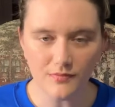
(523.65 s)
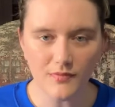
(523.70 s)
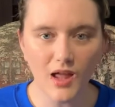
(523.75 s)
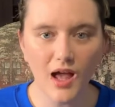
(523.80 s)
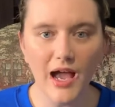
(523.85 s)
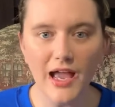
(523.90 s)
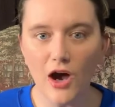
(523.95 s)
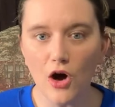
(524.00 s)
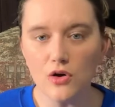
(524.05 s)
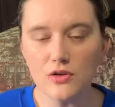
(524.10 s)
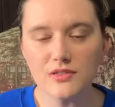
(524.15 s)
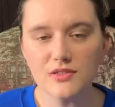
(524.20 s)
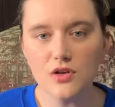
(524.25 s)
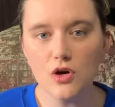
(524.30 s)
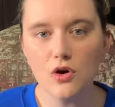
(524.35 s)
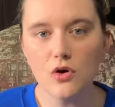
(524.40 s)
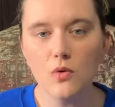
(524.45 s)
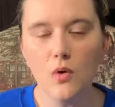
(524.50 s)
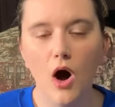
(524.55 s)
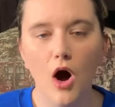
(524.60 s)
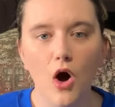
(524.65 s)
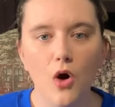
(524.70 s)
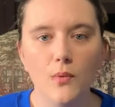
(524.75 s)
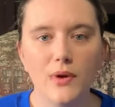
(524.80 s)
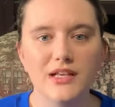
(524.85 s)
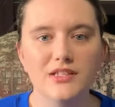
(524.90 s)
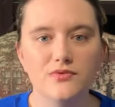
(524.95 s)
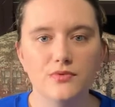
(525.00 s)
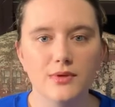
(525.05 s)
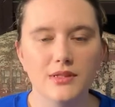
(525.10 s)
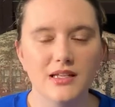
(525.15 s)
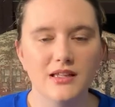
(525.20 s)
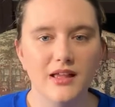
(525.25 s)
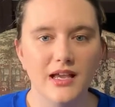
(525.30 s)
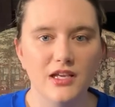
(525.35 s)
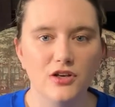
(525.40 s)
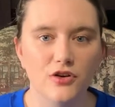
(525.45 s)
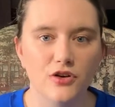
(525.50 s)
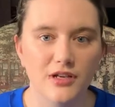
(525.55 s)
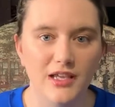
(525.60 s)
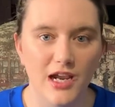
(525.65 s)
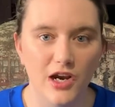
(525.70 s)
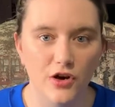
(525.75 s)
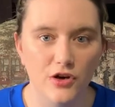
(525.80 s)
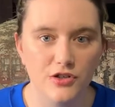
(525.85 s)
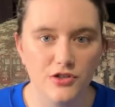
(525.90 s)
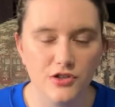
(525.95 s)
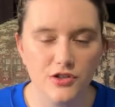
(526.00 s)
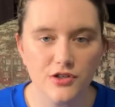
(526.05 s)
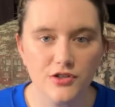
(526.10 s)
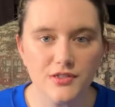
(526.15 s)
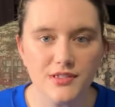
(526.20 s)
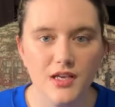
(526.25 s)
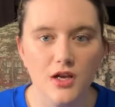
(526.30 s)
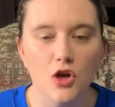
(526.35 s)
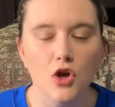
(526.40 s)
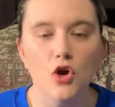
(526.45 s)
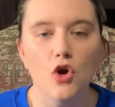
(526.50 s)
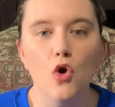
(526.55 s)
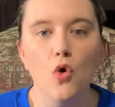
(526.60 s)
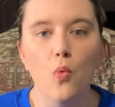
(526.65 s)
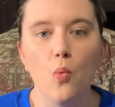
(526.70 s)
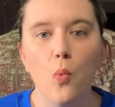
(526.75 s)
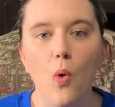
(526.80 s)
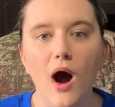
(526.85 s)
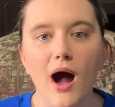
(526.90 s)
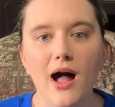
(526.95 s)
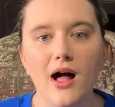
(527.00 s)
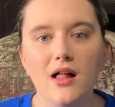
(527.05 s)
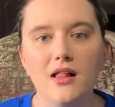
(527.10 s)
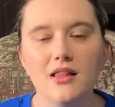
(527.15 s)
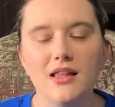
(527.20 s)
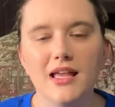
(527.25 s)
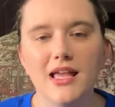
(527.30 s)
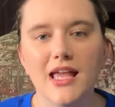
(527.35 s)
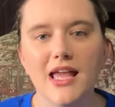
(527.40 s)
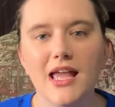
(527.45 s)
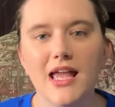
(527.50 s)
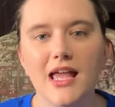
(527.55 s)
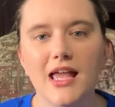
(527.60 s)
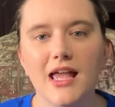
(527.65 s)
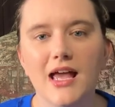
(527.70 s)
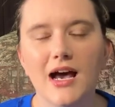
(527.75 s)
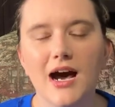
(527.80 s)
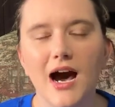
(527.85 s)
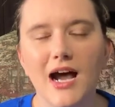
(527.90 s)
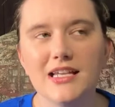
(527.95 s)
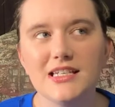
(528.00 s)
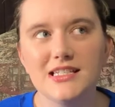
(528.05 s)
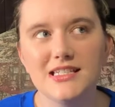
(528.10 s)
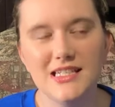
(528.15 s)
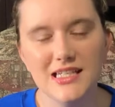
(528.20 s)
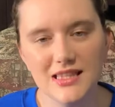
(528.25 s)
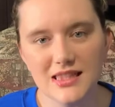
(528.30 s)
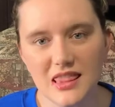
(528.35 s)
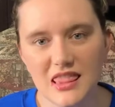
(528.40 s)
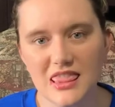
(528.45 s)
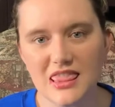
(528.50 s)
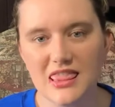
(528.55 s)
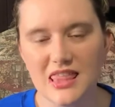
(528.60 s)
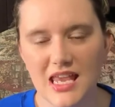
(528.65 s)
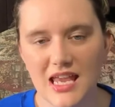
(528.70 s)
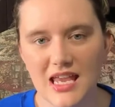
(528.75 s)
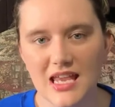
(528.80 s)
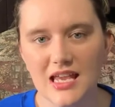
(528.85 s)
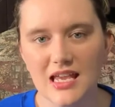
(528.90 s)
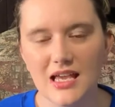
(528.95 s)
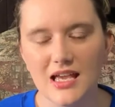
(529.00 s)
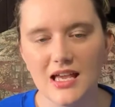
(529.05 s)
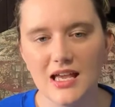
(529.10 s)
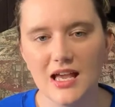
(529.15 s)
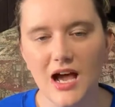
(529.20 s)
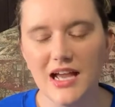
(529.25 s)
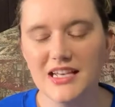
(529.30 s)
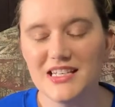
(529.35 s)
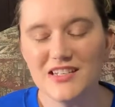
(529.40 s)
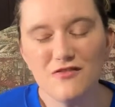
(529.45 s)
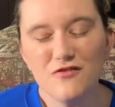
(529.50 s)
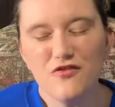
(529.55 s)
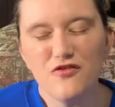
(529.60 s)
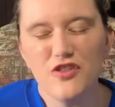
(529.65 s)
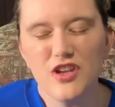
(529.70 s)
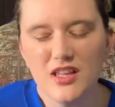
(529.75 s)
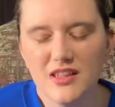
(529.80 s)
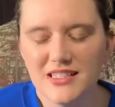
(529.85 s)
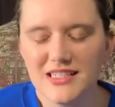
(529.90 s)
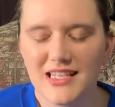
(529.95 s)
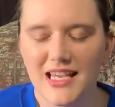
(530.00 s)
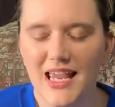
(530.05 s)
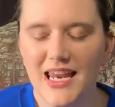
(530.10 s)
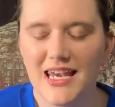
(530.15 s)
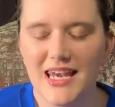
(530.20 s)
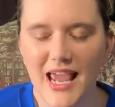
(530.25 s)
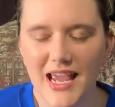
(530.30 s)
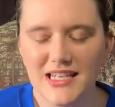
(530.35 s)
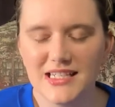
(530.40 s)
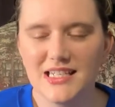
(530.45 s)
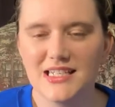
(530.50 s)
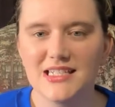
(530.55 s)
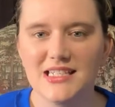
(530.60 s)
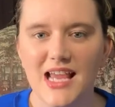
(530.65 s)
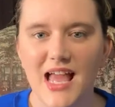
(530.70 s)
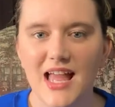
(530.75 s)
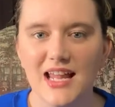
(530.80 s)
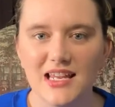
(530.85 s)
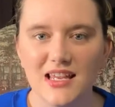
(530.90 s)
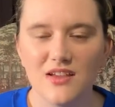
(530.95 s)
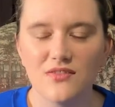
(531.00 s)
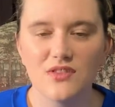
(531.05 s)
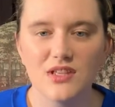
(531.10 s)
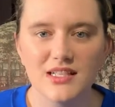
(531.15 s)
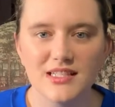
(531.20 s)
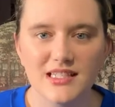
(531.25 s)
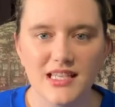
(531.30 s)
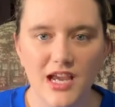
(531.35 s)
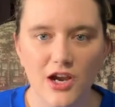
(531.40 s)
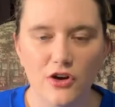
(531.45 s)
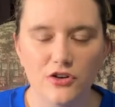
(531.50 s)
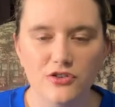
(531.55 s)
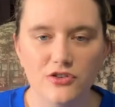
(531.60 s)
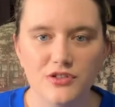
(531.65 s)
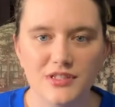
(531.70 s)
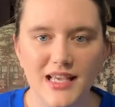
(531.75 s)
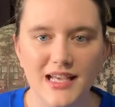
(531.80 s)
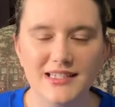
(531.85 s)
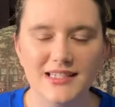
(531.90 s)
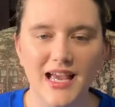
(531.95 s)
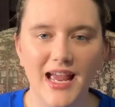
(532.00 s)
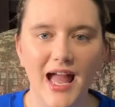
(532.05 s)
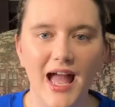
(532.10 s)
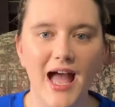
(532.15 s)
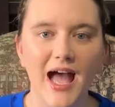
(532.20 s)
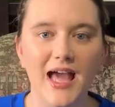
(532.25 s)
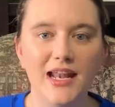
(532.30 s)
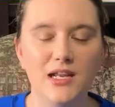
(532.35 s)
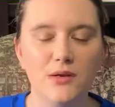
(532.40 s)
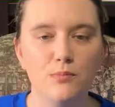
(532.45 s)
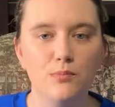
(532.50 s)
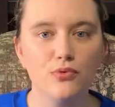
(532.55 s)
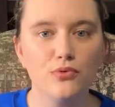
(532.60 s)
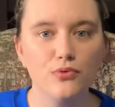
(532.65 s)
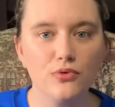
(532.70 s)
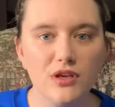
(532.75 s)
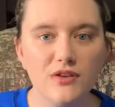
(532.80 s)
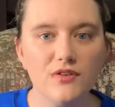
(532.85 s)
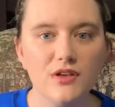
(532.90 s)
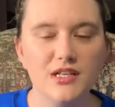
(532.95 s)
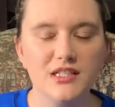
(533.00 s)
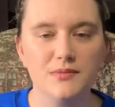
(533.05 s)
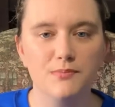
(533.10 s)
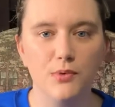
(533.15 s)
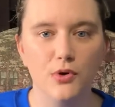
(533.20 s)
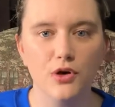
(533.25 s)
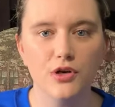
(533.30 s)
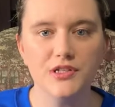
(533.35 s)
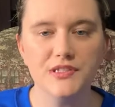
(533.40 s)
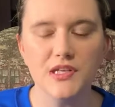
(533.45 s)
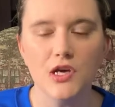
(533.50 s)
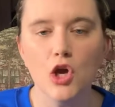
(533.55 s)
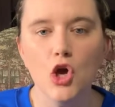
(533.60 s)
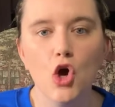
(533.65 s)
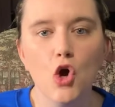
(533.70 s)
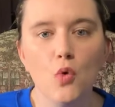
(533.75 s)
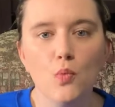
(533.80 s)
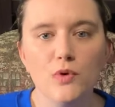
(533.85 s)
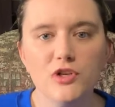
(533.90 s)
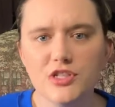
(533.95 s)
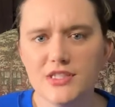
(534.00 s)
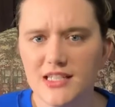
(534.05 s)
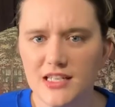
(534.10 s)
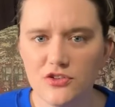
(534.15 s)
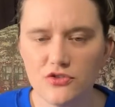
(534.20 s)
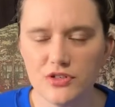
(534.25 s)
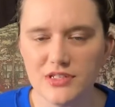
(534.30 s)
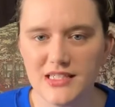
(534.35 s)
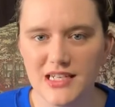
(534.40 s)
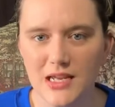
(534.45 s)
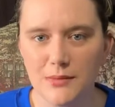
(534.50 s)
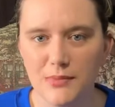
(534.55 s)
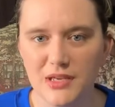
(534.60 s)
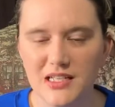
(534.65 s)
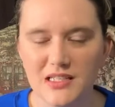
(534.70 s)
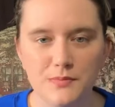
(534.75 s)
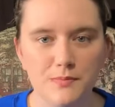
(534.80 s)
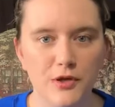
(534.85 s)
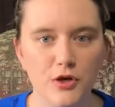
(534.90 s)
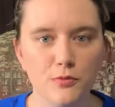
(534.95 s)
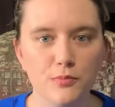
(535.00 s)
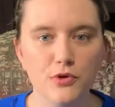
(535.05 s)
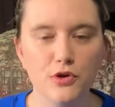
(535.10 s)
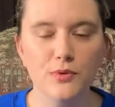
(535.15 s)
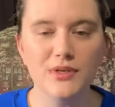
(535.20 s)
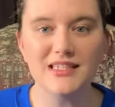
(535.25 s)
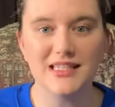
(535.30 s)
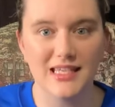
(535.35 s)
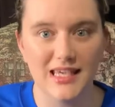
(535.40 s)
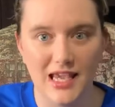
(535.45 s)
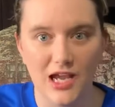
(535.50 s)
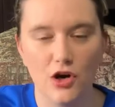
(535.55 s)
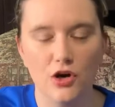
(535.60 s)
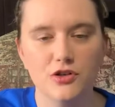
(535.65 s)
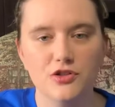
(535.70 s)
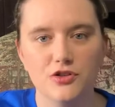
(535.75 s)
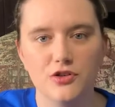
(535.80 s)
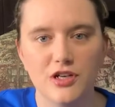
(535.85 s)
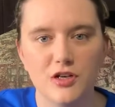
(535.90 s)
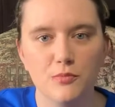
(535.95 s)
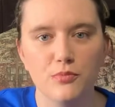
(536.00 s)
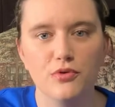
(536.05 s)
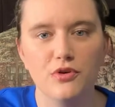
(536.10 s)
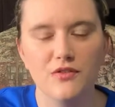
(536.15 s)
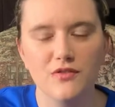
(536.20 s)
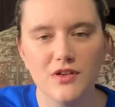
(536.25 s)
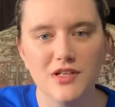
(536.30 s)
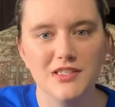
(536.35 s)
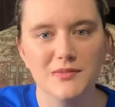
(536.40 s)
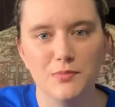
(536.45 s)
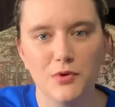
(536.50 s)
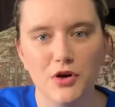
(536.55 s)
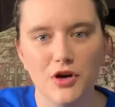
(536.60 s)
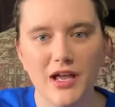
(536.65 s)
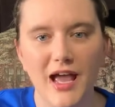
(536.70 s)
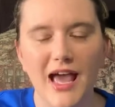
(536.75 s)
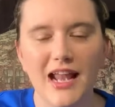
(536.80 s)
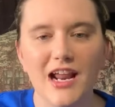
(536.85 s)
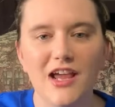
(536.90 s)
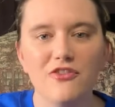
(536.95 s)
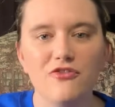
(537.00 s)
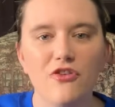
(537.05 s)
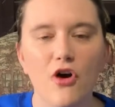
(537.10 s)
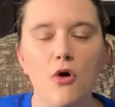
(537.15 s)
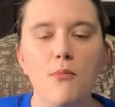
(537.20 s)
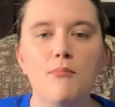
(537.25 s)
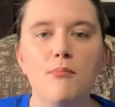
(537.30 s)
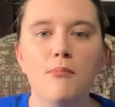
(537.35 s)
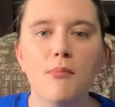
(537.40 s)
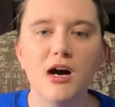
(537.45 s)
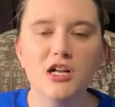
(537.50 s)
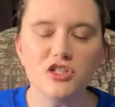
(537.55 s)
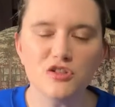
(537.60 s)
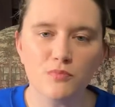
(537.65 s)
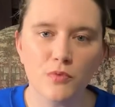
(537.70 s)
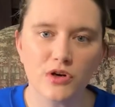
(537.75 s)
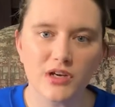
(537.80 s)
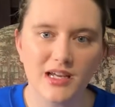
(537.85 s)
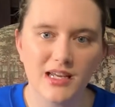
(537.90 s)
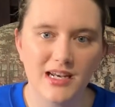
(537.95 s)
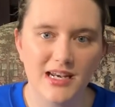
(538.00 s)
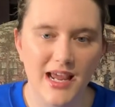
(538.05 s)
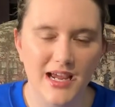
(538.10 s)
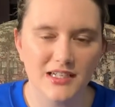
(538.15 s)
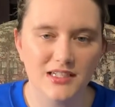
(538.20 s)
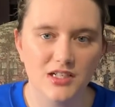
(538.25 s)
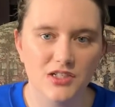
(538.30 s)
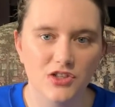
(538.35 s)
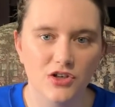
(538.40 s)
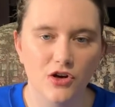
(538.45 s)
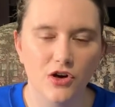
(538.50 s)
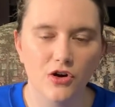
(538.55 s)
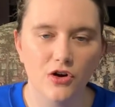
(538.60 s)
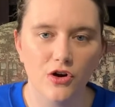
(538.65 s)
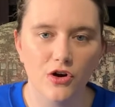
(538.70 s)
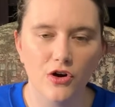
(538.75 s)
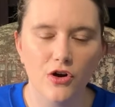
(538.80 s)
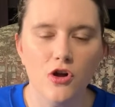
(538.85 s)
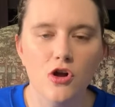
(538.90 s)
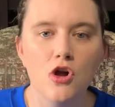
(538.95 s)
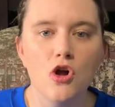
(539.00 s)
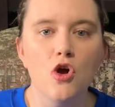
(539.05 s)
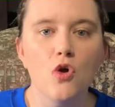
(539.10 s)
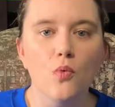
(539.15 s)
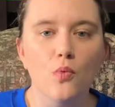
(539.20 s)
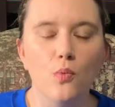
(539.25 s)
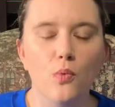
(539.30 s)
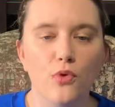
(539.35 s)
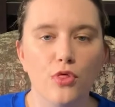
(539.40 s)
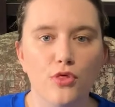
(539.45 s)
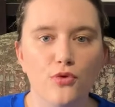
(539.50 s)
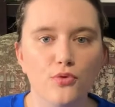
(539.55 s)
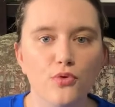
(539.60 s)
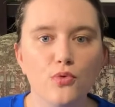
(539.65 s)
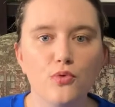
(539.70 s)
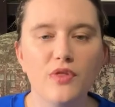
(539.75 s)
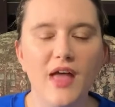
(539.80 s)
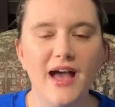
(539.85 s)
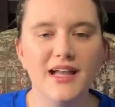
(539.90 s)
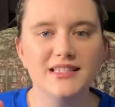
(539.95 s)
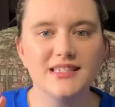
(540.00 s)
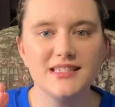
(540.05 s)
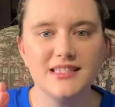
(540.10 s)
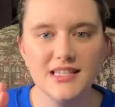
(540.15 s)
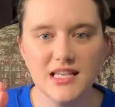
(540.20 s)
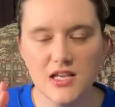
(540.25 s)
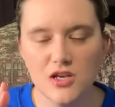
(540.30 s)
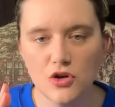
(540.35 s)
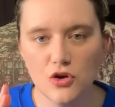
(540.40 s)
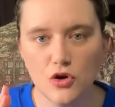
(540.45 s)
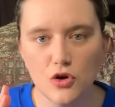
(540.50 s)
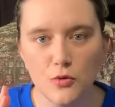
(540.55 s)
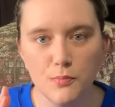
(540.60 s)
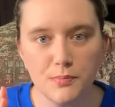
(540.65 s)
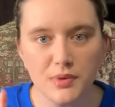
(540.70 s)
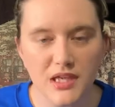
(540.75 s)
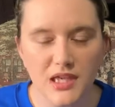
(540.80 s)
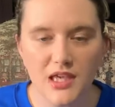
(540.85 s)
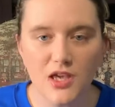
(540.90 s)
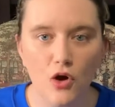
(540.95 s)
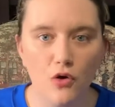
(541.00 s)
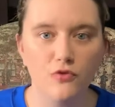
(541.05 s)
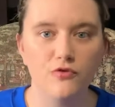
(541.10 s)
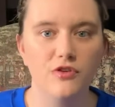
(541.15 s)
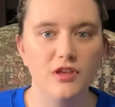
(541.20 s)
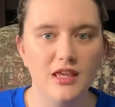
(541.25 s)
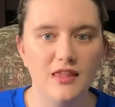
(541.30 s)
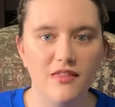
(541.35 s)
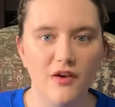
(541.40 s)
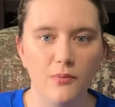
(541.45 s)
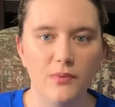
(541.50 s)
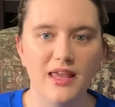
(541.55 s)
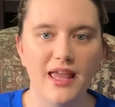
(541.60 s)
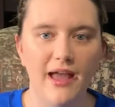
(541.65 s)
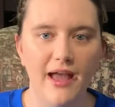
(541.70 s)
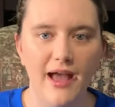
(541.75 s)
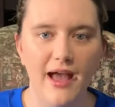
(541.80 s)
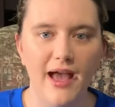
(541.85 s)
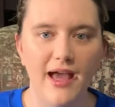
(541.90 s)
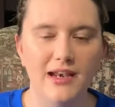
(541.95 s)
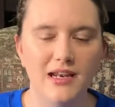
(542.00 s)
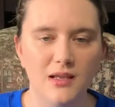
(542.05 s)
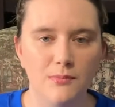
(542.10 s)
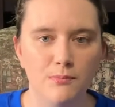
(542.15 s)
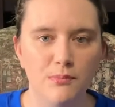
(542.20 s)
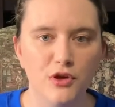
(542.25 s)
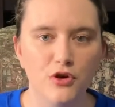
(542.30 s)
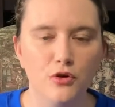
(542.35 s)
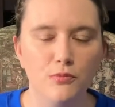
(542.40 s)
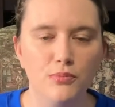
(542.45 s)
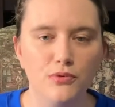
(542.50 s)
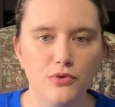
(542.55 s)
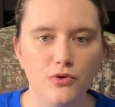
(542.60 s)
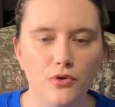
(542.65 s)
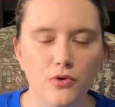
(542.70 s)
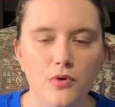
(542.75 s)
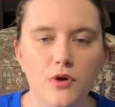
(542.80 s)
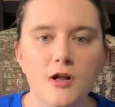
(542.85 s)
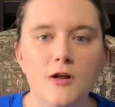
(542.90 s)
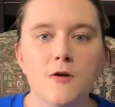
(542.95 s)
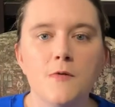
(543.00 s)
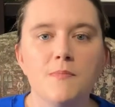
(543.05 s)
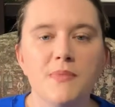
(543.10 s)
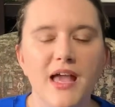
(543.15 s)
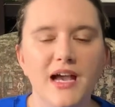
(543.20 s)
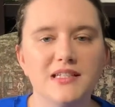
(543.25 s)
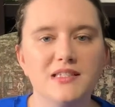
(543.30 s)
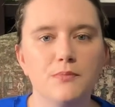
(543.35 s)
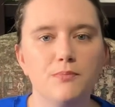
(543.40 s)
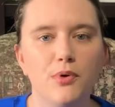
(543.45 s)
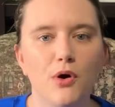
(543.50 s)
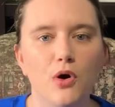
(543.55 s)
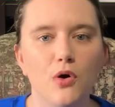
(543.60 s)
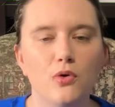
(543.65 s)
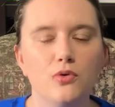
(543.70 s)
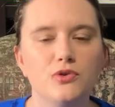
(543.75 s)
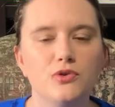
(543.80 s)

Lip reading: I also always really like her characters. While I didn't feel as connected to any of these characters as I had in previous books, which is interesting because Bitterblue is a character in a previous book, and I felt much more connected to her through that single POV that we had in Bitterblue, as opposed